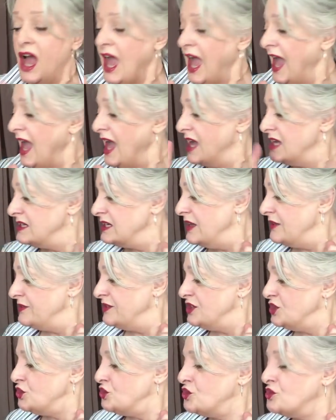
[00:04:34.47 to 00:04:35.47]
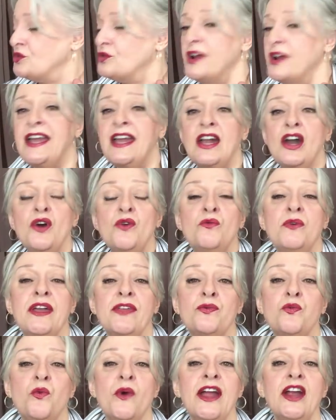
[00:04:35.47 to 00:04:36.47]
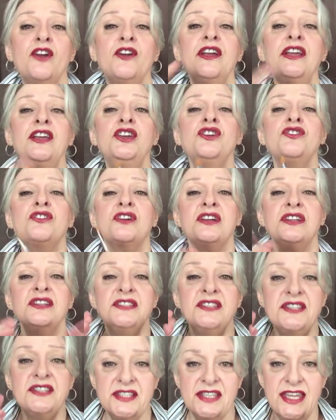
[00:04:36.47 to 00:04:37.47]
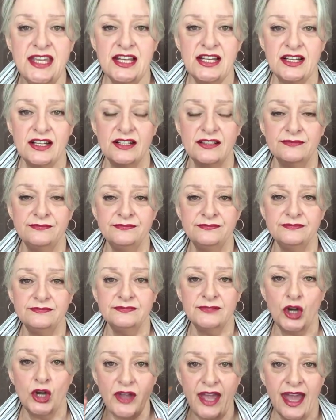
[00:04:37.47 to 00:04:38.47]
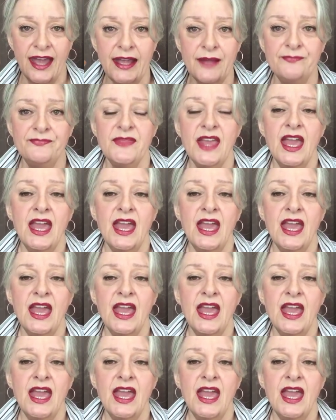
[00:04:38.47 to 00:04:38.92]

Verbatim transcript: And the trick with wearing your concealer, okay,